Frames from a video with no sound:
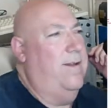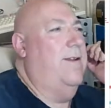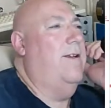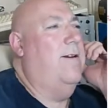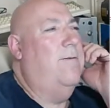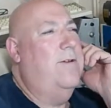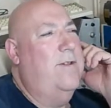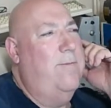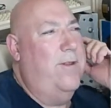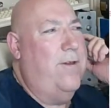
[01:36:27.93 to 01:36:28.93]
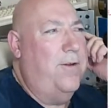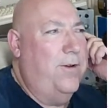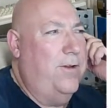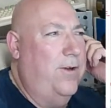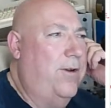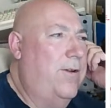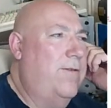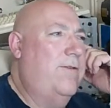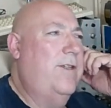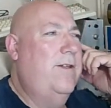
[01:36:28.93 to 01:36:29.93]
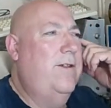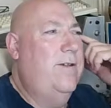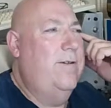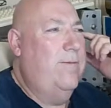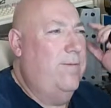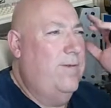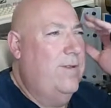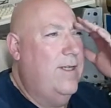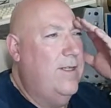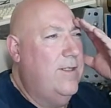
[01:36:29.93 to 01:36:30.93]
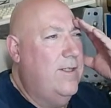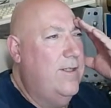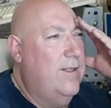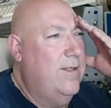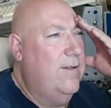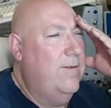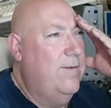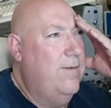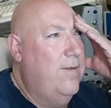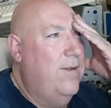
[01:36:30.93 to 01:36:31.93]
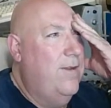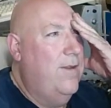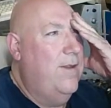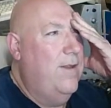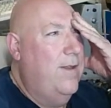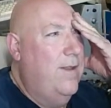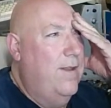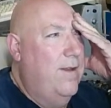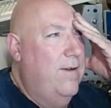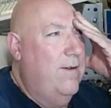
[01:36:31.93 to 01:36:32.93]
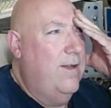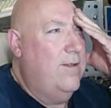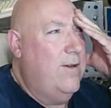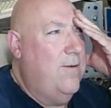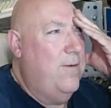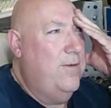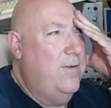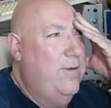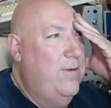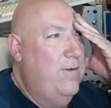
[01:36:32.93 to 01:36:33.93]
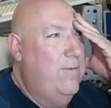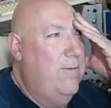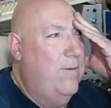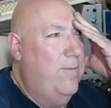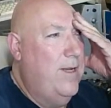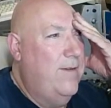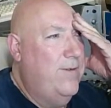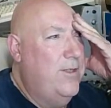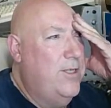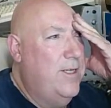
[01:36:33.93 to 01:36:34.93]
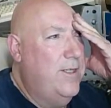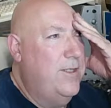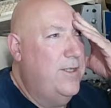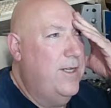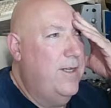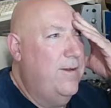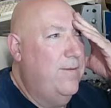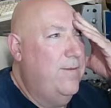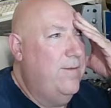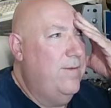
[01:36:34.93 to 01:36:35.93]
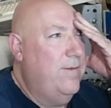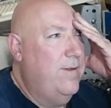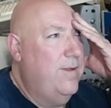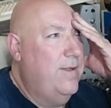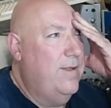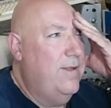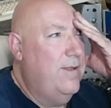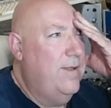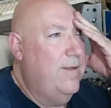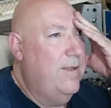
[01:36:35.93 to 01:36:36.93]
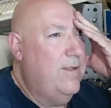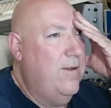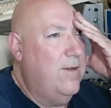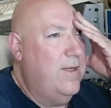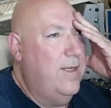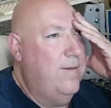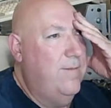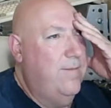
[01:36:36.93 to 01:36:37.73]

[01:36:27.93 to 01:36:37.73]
I wasn't methodical enough to test it, so let's go on to one we haven't changed yet. Let's log in.